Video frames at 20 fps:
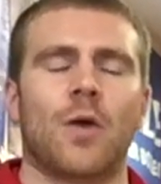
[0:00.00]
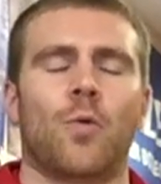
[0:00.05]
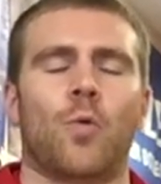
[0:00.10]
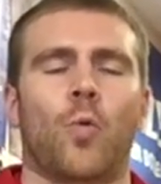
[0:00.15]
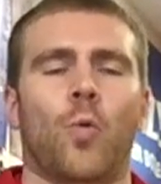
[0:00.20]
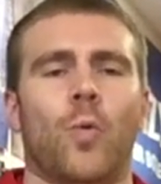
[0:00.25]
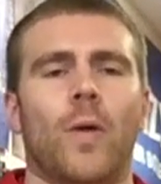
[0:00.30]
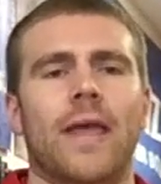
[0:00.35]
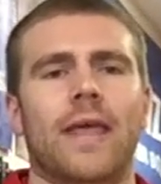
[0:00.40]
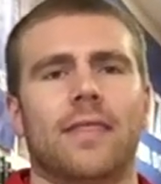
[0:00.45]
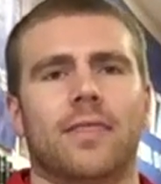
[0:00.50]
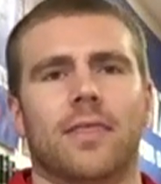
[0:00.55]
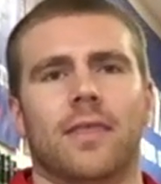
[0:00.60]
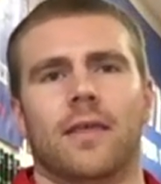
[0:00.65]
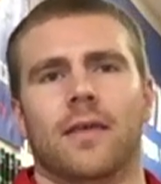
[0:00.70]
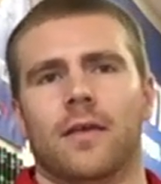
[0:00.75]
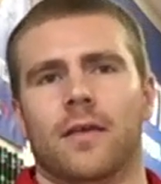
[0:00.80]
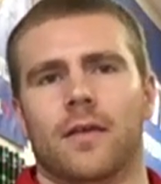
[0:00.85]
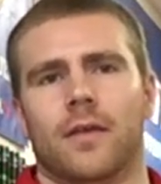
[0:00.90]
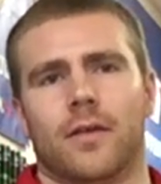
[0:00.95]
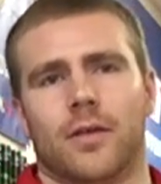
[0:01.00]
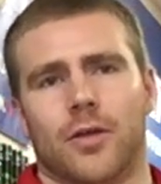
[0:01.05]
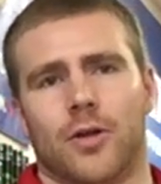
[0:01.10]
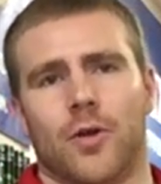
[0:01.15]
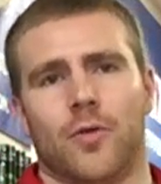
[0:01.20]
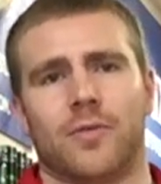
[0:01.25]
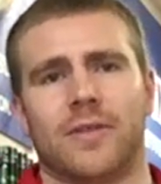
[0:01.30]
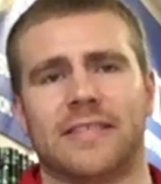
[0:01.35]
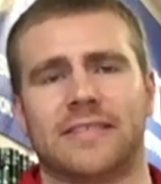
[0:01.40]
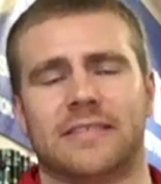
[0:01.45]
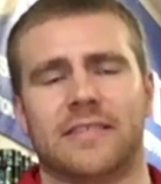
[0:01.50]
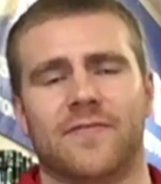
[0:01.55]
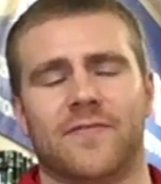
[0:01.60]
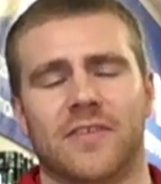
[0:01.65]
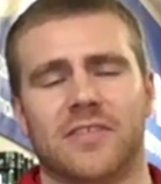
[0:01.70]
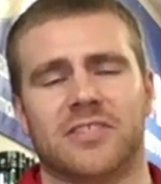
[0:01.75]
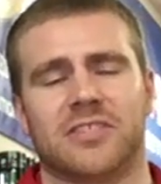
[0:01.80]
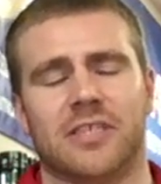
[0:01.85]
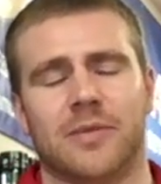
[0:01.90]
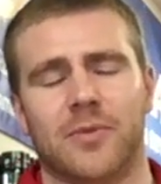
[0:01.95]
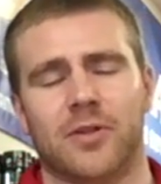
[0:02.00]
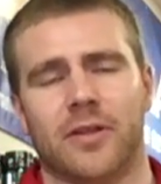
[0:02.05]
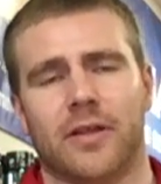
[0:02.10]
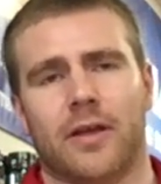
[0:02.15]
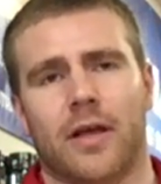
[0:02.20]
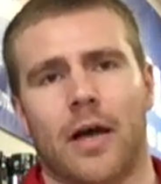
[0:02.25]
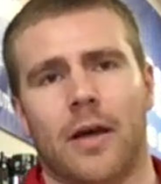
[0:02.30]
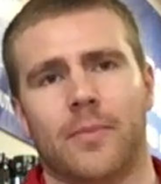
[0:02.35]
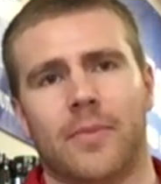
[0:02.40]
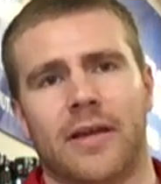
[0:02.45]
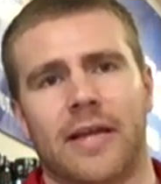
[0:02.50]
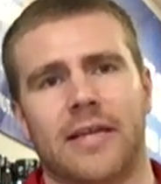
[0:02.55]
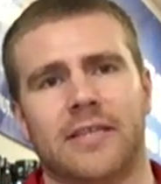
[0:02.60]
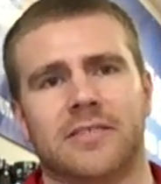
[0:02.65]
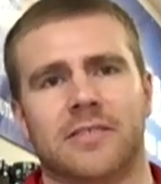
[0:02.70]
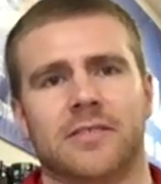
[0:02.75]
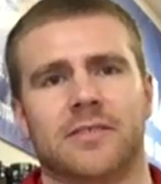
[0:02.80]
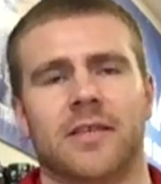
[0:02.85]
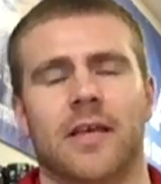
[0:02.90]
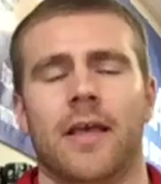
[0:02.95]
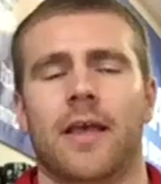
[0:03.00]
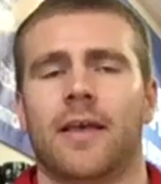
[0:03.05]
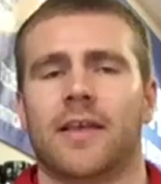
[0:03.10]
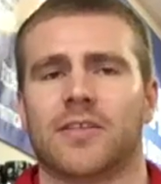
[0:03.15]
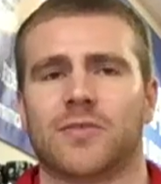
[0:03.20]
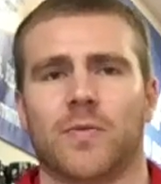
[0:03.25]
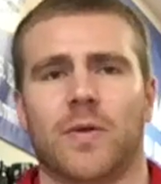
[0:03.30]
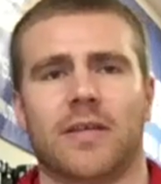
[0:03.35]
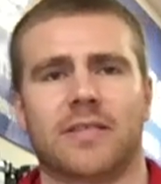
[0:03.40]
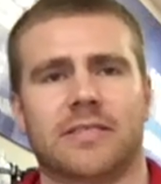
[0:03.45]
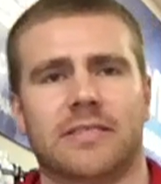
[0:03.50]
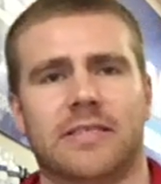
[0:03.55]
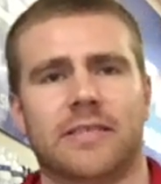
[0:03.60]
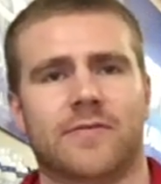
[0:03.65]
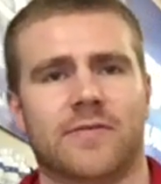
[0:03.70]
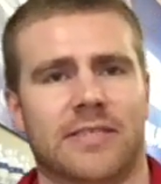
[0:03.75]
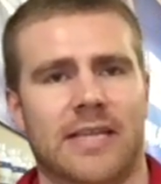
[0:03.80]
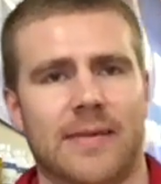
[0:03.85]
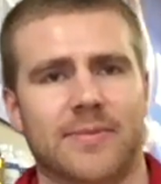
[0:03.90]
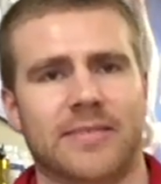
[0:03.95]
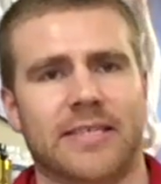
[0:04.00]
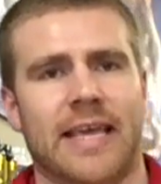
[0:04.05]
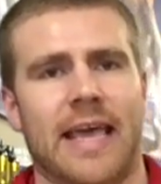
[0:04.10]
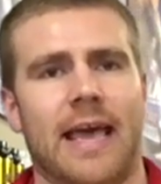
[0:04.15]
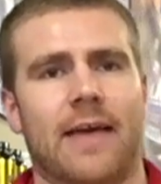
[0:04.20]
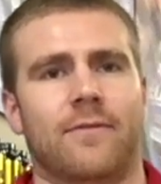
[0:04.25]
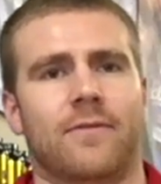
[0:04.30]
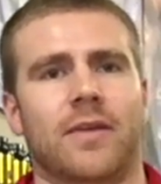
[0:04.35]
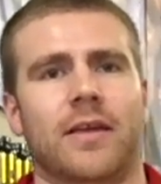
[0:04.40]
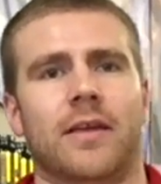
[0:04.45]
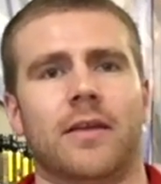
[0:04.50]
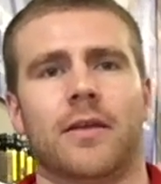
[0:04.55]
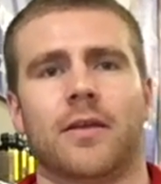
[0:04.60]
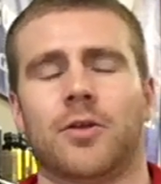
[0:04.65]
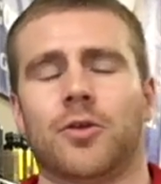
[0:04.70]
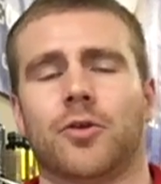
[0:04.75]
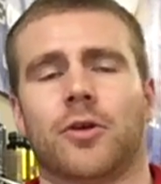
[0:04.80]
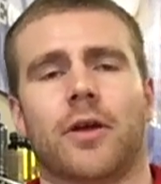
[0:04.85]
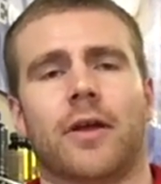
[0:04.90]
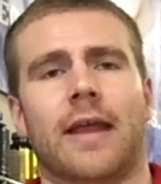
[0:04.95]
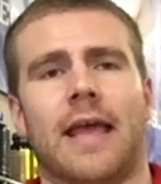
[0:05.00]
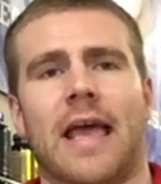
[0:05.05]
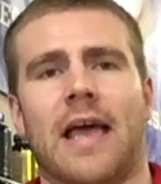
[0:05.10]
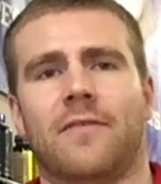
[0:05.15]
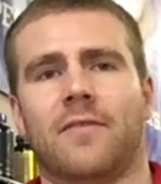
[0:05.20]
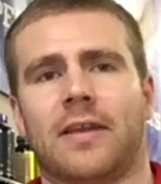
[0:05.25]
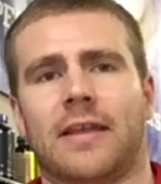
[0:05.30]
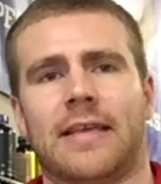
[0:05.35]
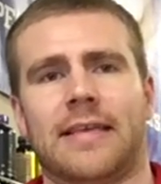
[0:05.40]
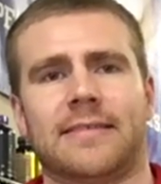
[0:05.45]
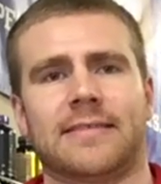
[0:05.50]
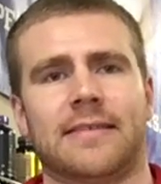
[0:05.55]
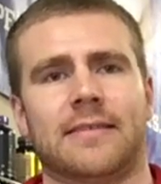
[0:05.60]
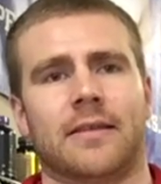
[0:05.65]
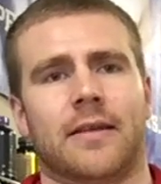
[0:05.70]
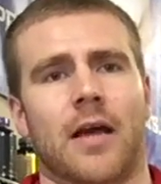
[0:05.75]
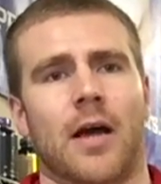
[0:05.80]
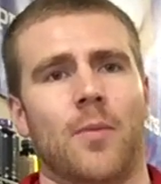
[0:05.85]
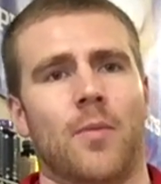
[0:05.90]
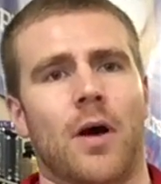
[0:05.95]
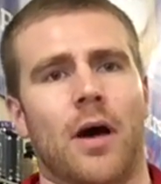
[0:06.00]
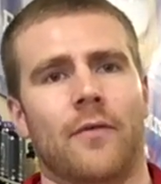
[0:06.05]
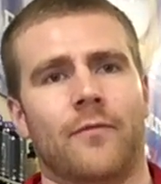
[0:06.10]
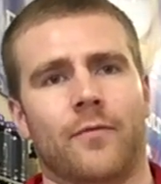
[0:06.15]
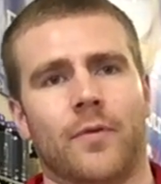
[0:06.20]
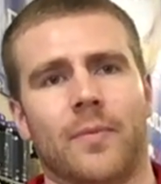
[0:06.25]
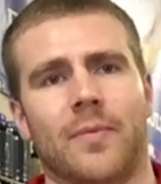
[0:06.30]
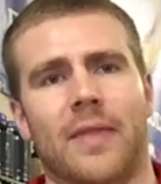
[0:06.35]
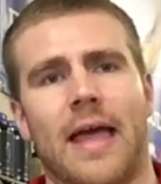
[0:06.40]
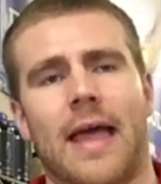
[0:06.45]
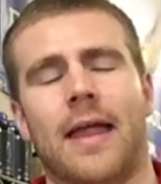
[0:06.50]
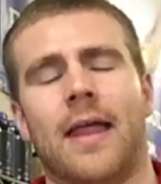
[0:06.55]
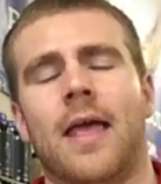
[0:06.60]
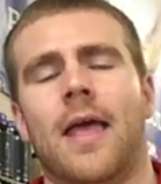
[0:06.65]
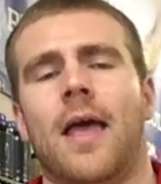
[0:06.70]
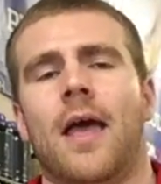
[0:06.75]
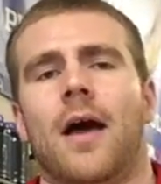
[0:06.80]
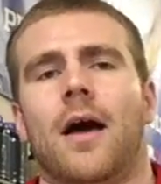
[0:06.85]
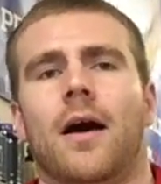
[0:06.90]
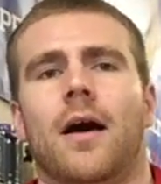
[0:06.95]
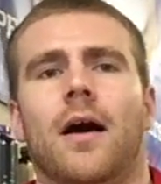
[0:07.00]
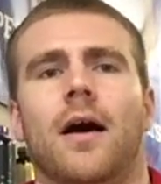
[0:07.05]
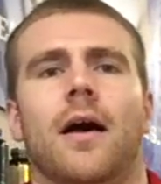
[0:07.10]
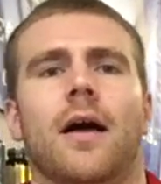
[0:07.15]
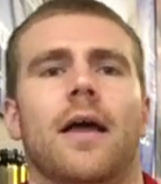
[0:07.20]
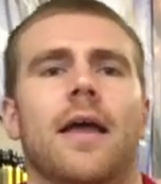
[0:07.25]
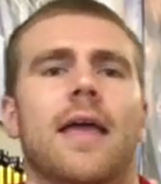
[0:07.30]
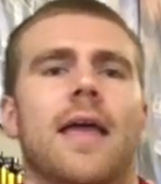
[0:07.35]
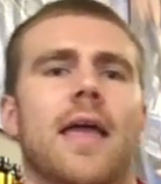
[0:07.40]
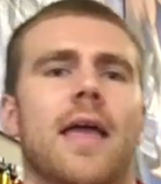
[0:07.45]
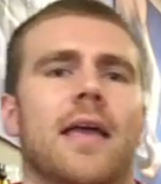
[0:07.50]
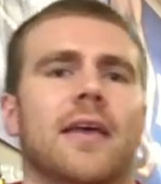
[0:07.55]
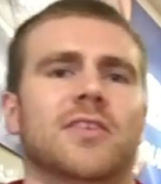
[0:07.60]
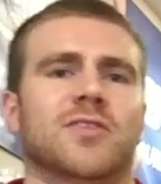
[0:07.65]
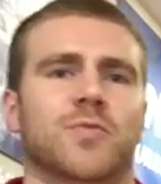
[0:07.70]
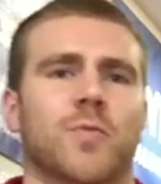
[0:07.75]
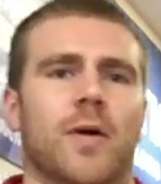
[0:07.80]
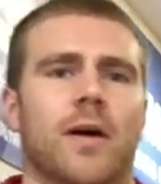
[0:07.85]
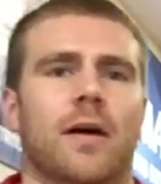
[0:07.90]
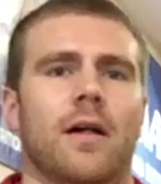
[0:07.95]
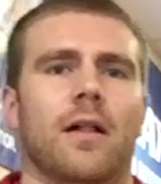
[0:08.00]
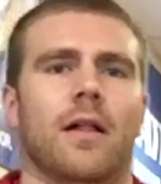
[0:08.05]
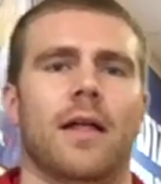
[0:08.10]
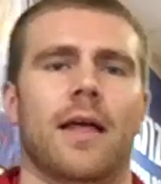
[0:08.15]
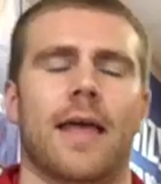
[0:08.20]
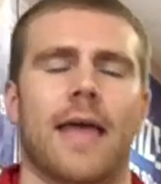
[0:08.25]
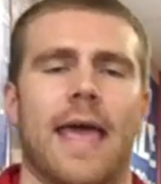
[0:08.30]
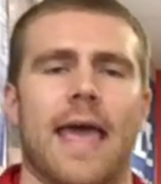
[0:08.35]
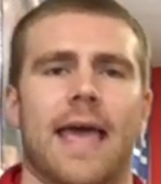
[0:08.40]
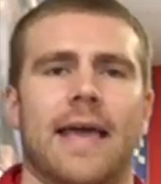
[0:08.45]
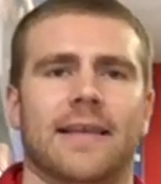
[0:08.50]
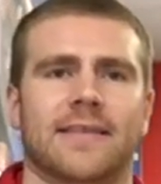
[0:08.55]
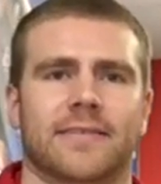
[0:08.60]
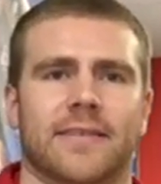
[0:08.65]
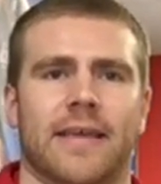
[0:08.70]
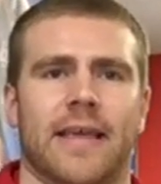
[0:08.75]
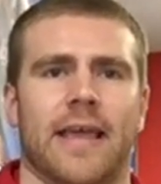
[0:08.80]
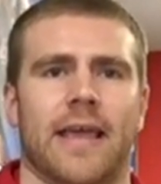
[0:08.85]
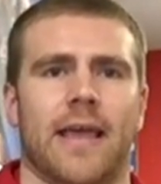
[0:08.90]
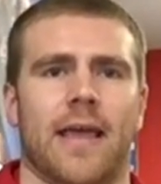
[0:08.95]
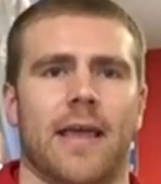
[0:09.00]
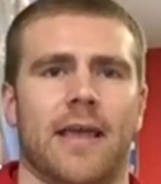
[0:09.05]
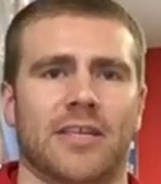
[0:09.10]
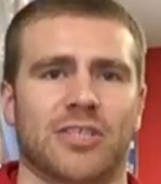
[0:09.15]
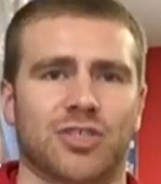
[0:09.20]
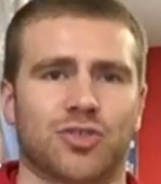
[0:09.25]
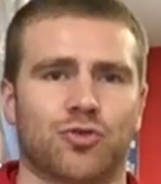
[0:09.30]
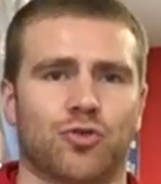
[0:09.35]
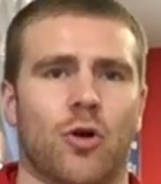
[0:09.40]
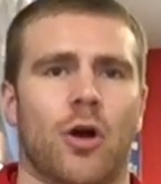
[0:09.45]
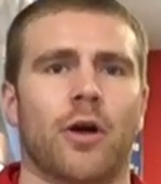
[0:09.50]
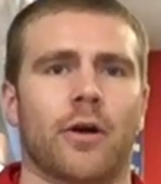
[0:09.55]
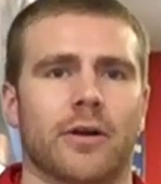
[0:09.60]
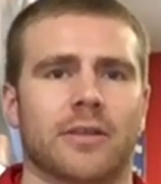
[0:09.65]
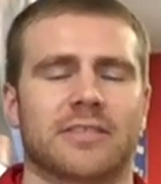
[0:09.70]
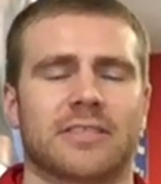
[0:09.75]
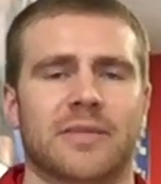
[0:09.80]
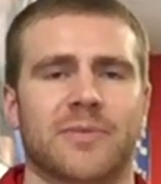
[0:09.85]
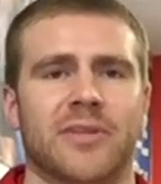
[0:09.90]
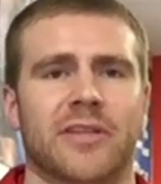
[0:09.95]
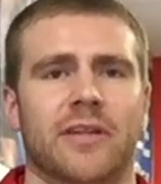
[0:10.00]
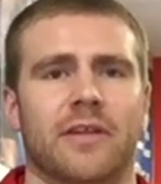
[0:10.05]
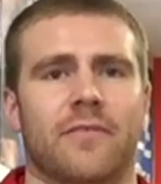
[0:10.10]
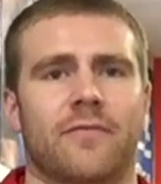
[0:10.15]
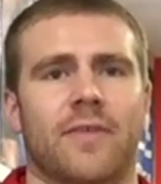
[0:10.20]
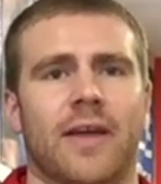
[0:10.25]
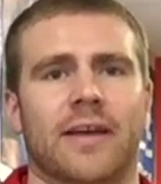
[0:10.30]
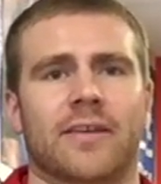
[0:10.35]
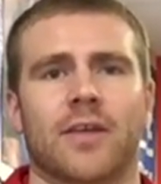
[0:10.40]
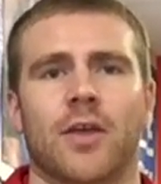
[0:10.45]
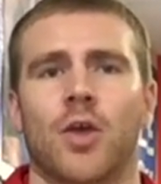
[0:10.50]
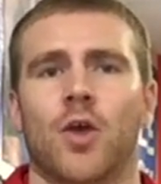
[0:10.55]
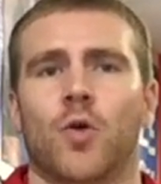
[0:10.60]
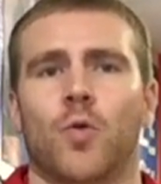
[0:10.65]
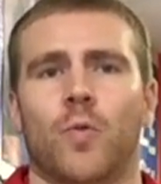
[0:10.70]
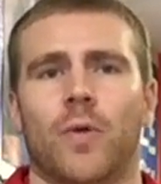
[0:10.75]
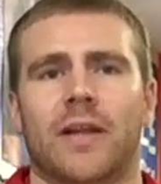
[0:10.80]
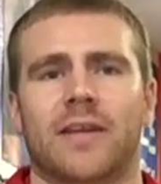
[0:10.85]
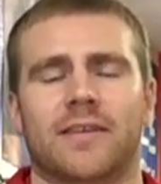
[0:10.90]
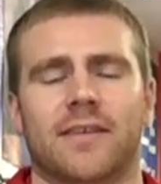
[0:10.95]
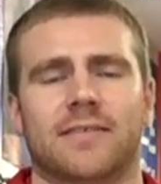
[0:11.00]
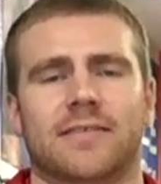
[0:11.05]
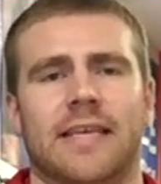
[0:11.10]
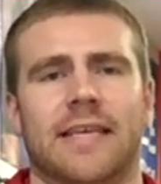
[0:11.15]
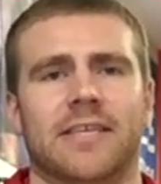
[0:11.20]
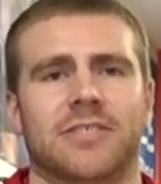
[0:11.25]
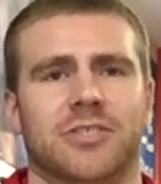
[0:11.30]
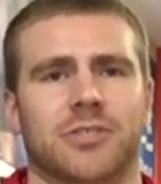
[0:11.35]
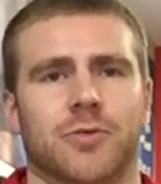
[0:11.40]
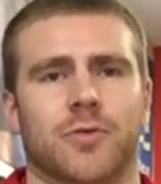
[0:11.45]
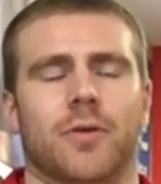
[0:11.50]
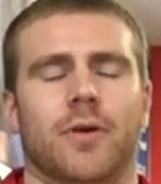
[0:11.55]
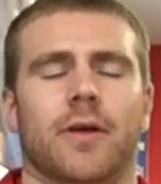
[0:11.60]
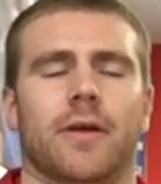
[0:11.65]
With these different stimulant combinations, as well as the different types of caffeine, you're going to have an easy come off from that, as well as a stronger stimulant effect when it does hit you.